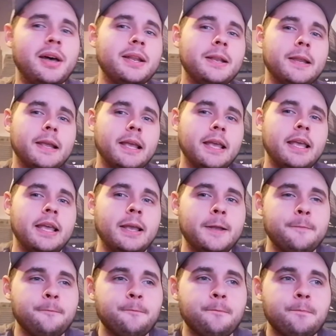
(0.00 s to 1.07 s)
but
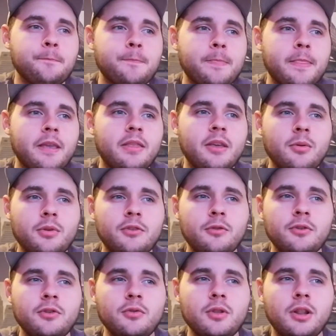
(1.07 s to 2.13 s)
there was
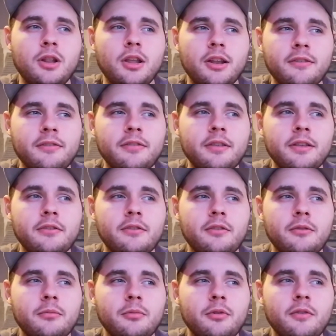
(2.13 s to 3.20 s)
also a lot of things
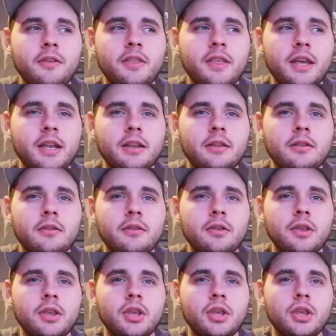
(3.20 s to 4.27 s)
in the movie that
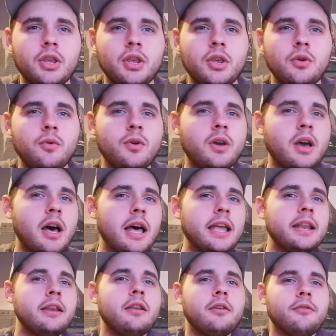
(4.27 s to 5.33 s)
you
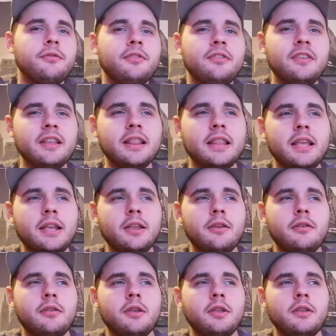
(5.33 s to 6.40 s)
kind of sit there and
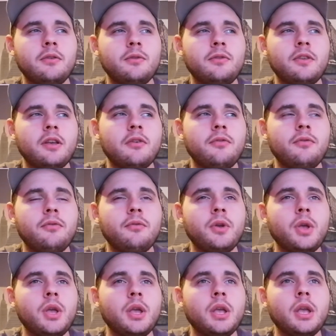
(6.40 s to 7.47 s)
you think to yourself,
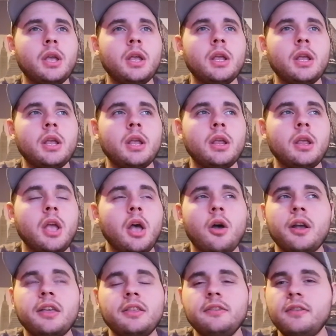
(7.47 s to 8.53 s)

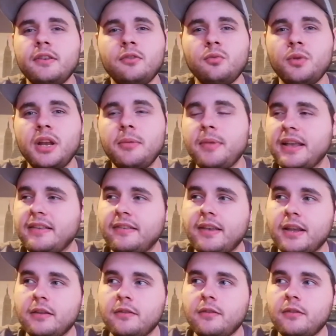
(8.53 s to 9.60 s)
okay, this doesn't really make
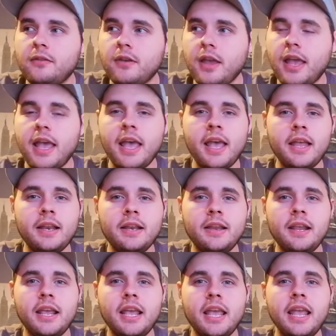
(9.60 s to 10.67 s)
sense.
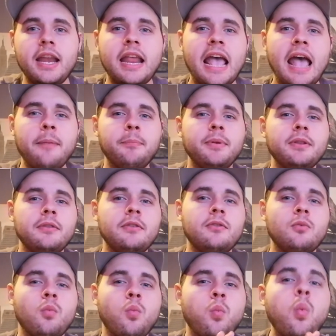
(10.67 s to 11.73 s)
And it
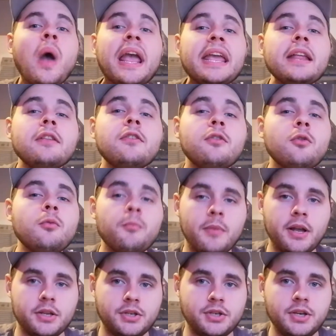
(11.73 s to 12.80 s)
happens way too
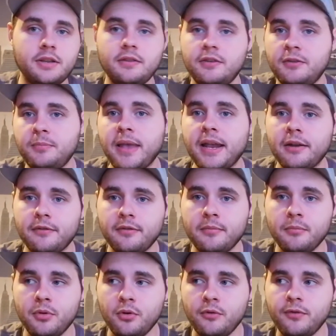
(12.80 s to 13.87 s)
much in the span of the
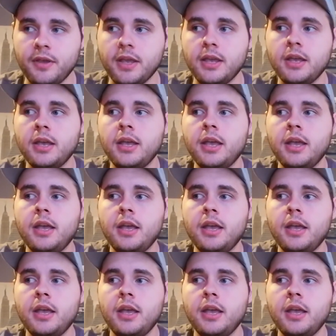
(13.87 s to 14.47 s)
movie